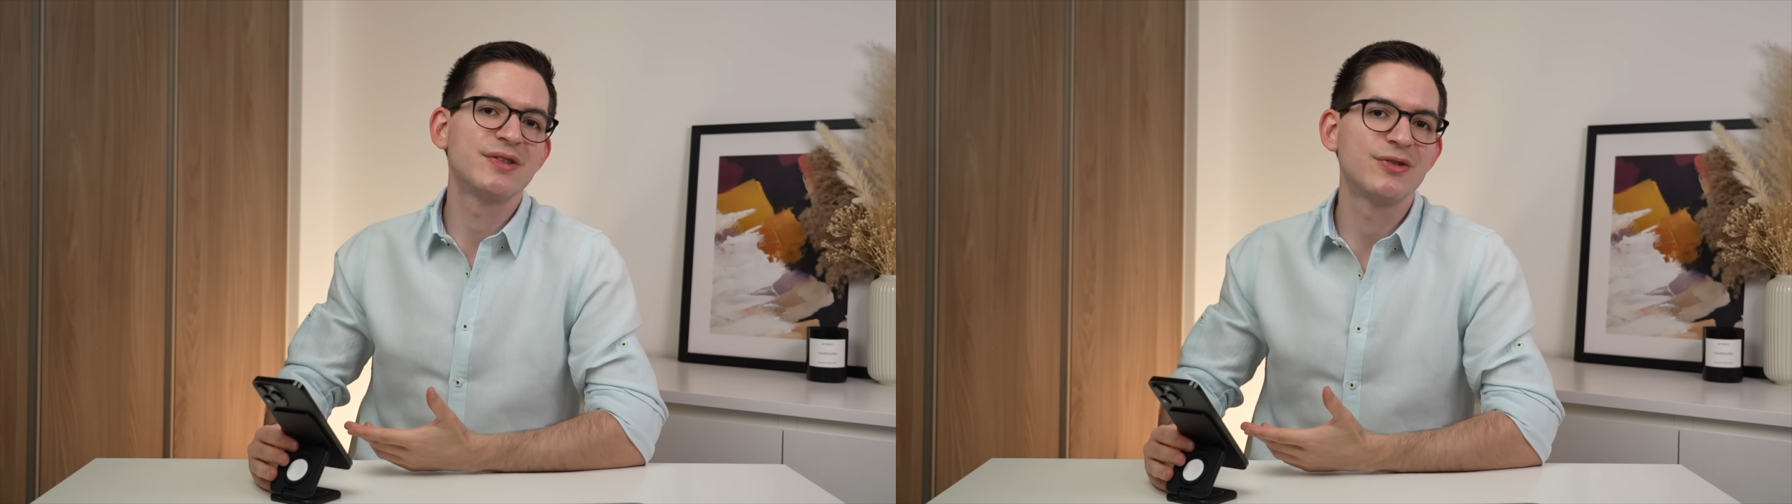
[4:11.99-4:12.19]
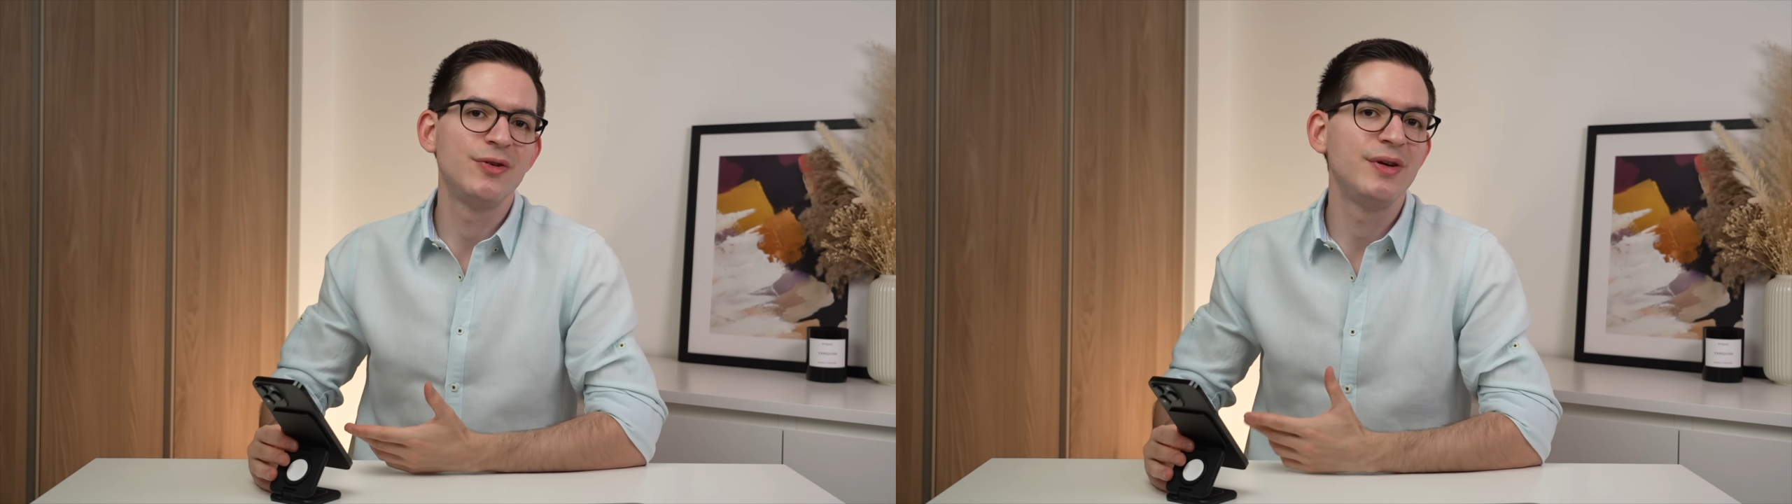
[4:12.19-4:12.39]

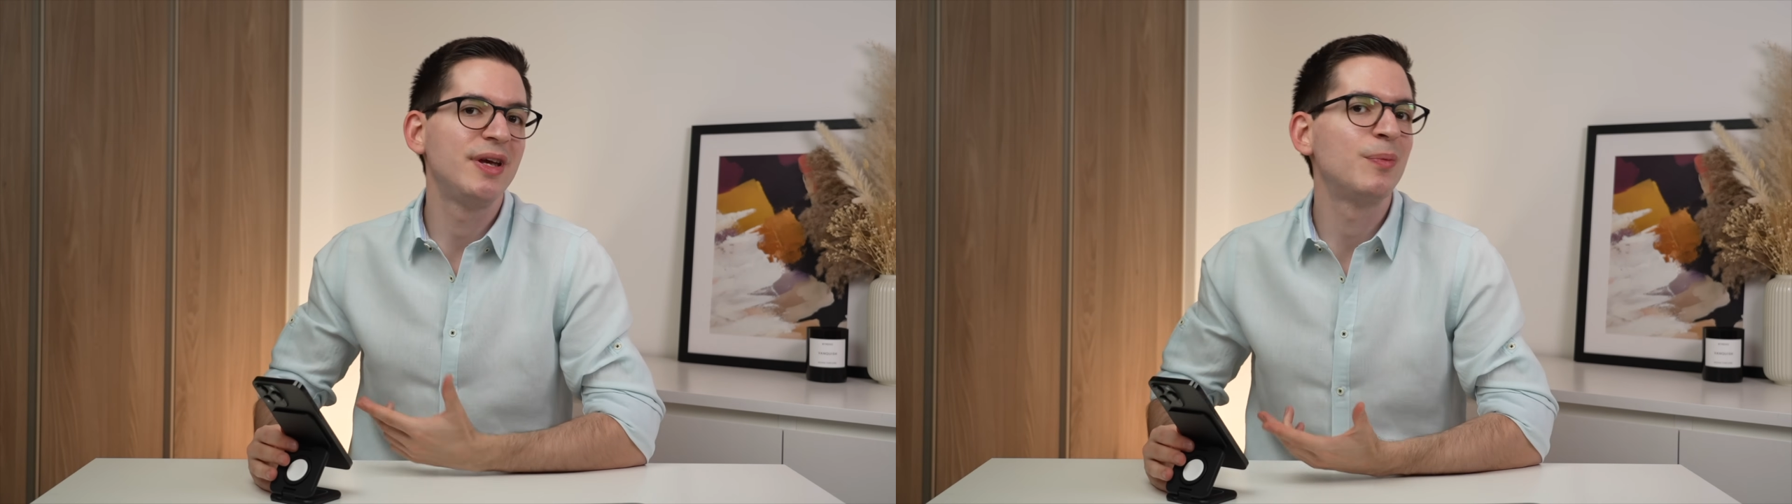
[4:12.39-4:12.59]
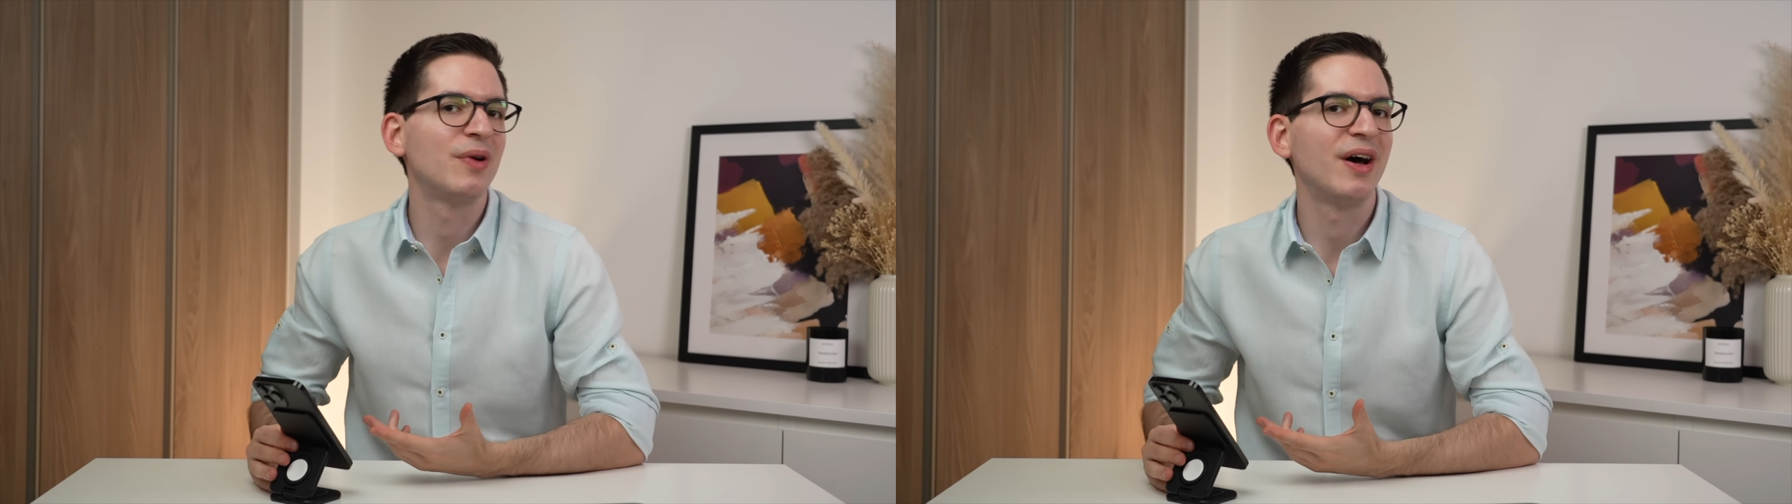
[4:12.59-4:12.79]
so you can
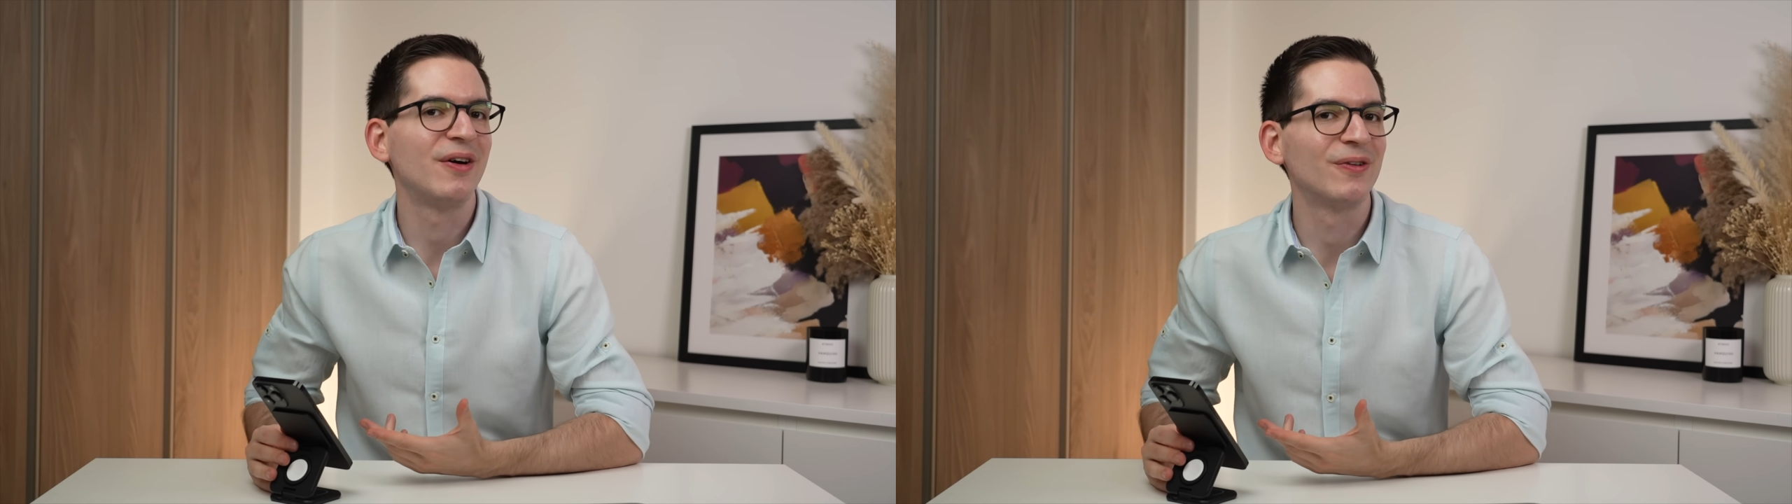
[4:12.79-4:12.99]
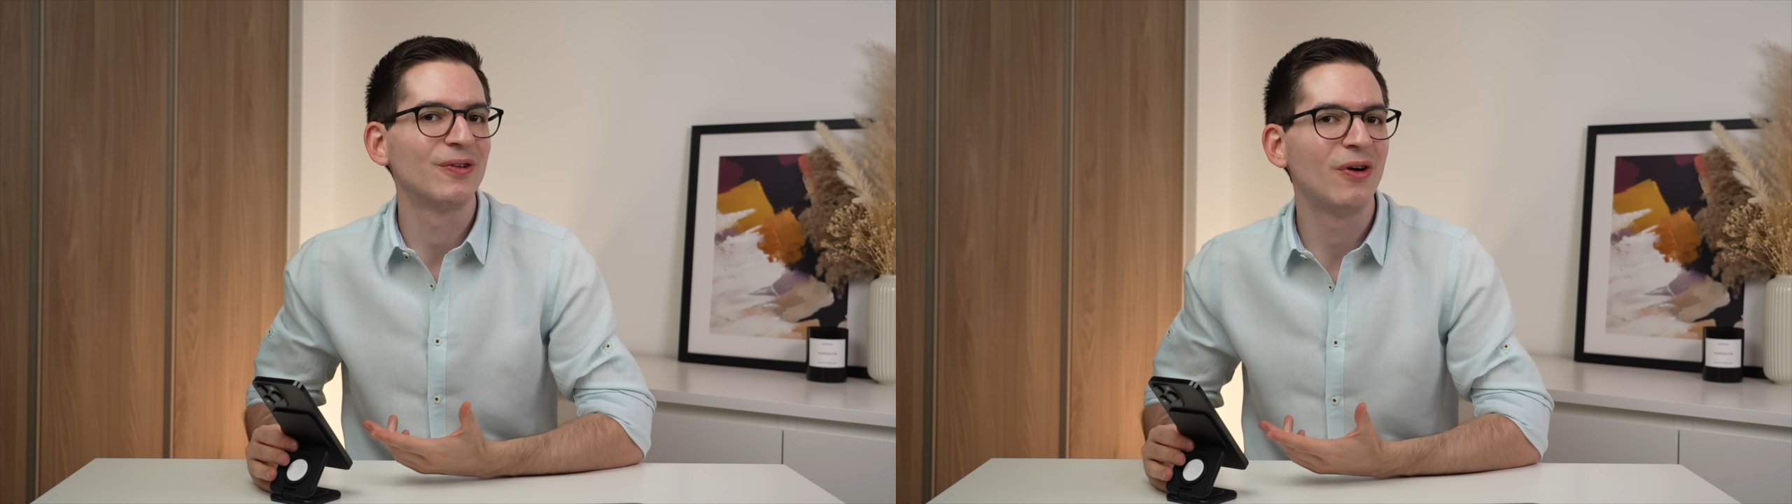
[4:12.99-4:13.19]
keep an eye
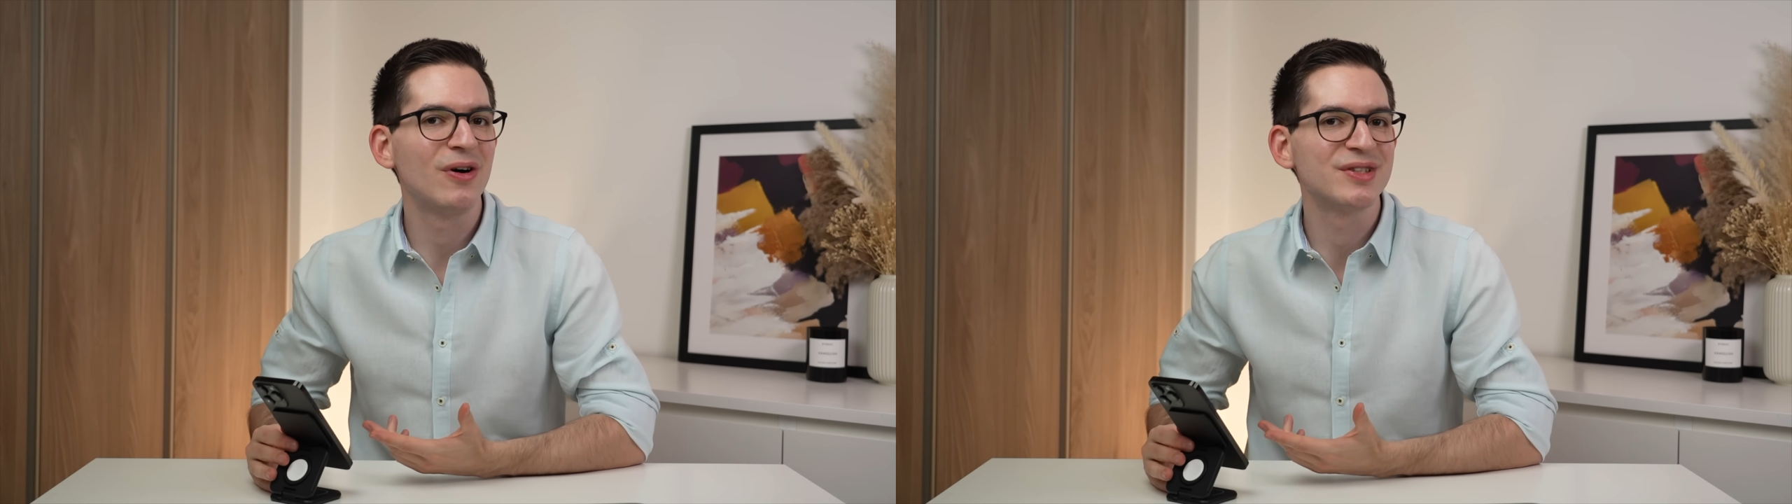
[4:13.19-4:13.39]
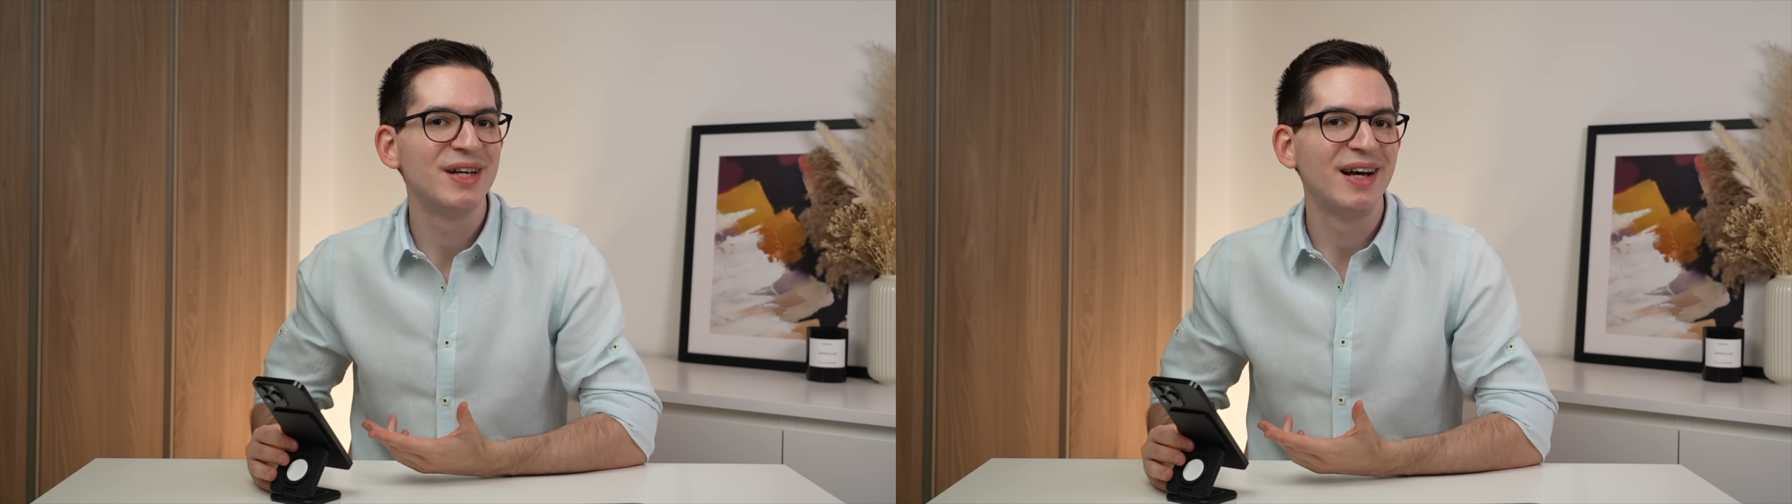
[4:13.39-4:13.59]
on
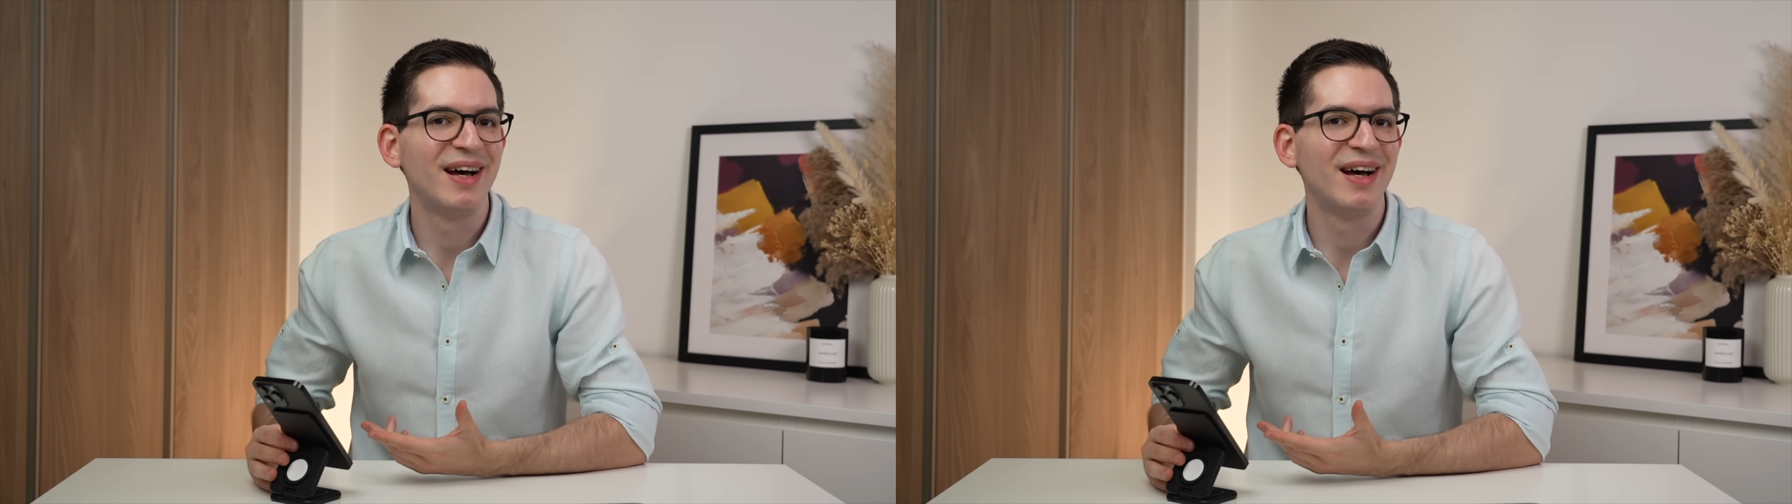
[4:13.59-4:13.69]
calls